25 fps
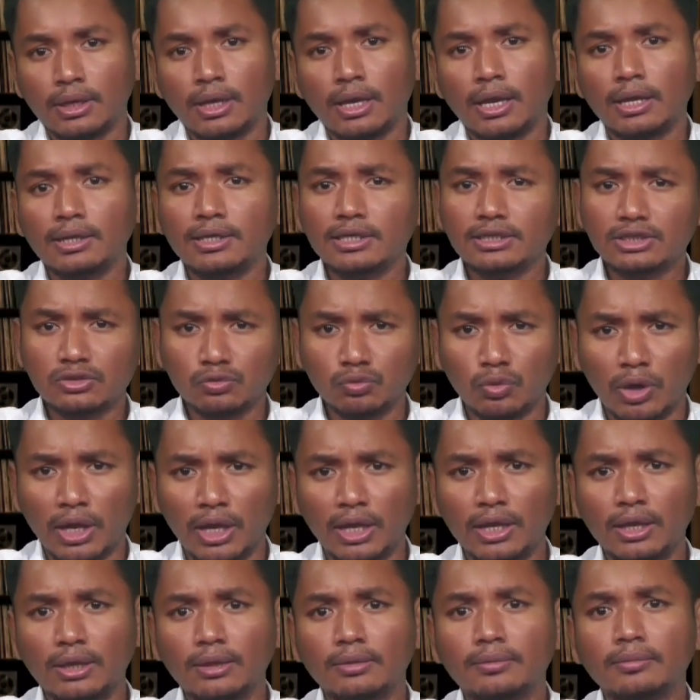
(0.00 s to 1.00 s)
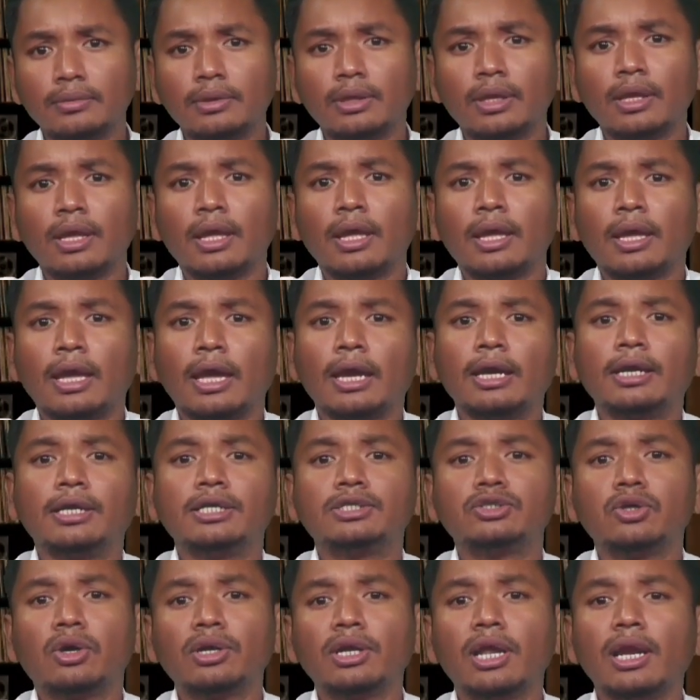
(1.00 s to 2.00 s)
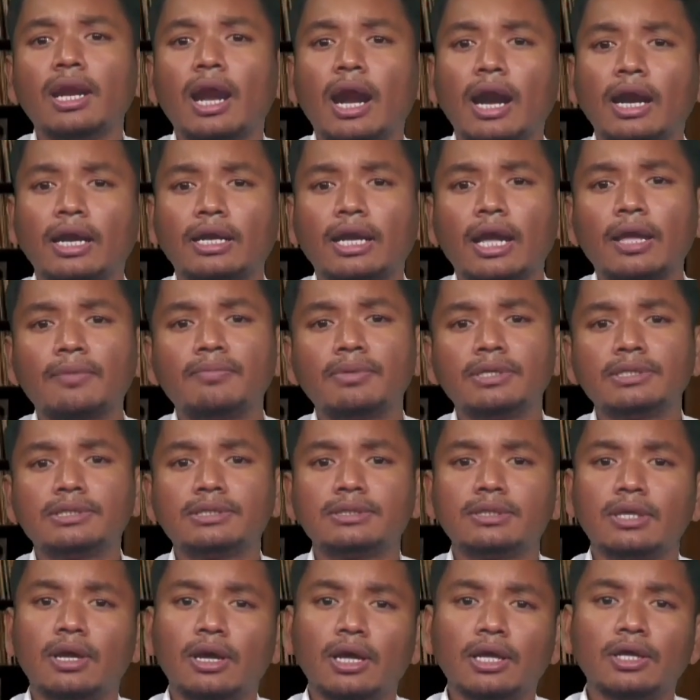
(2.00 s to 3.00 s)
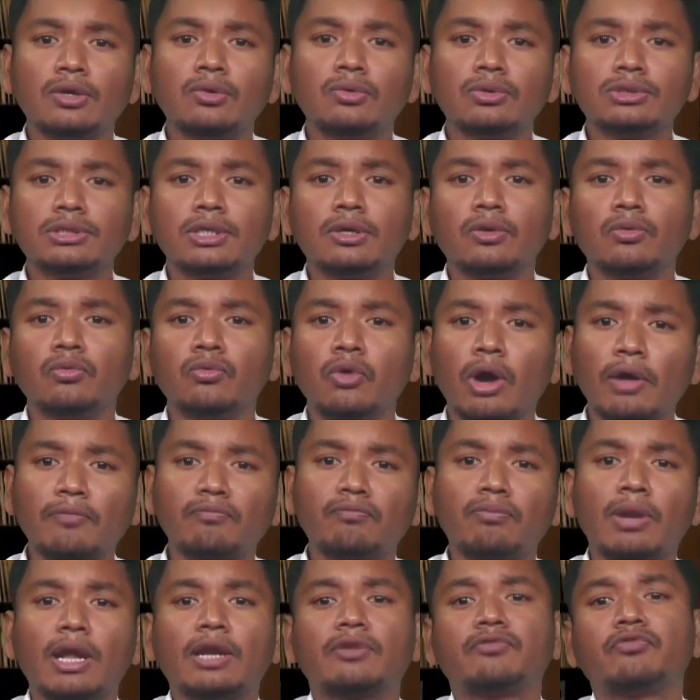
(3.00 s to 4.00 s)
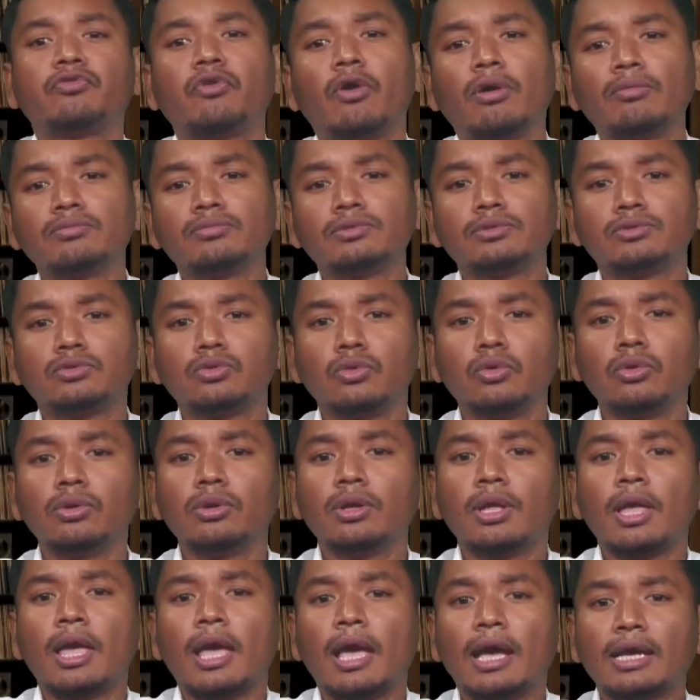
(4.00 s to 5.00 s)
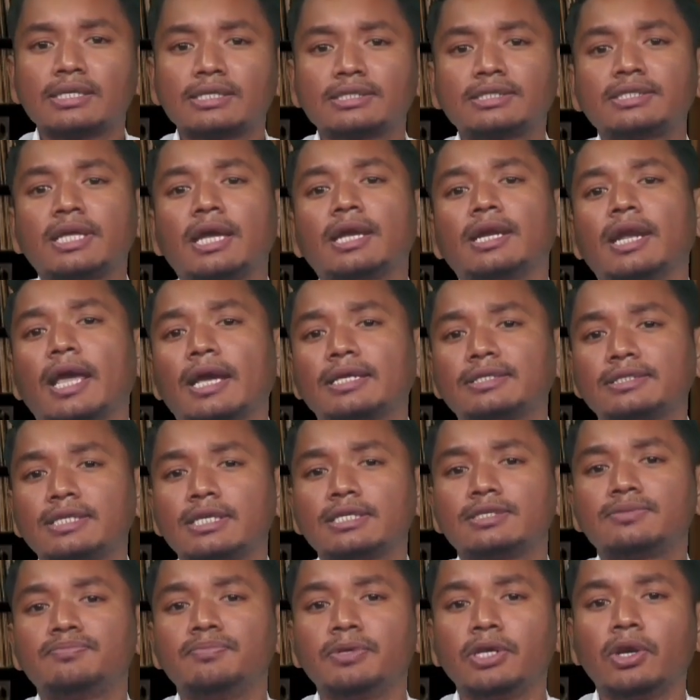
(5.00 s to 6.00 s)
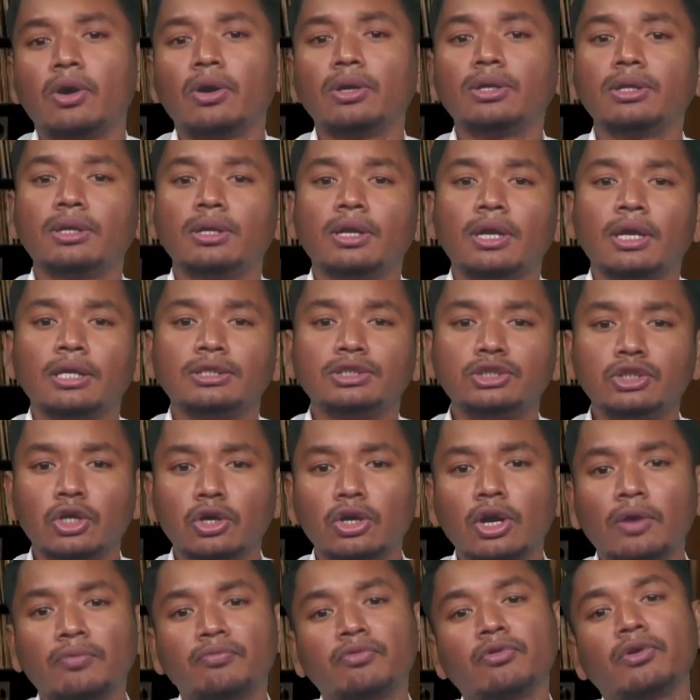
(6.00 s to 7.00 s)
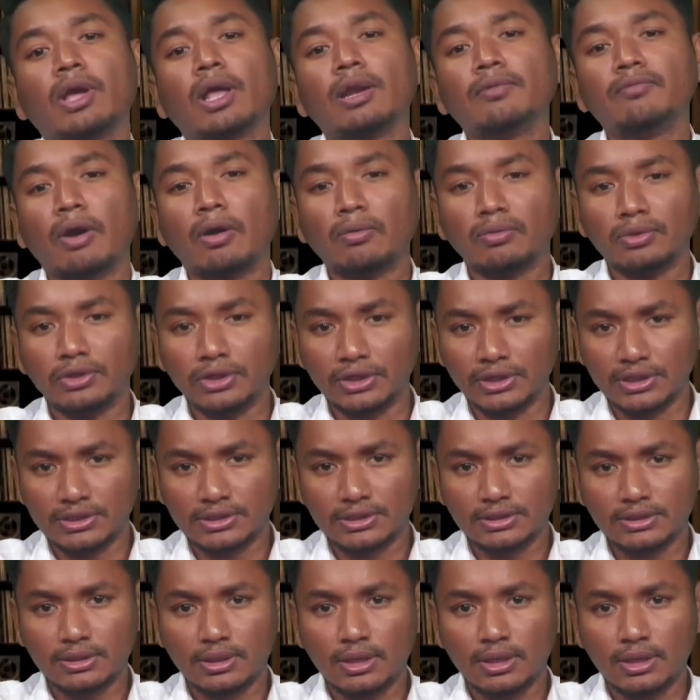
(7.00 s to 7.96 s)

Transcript: In this way, a regional archive is using web platforms to extend access beyond geographical boundaries.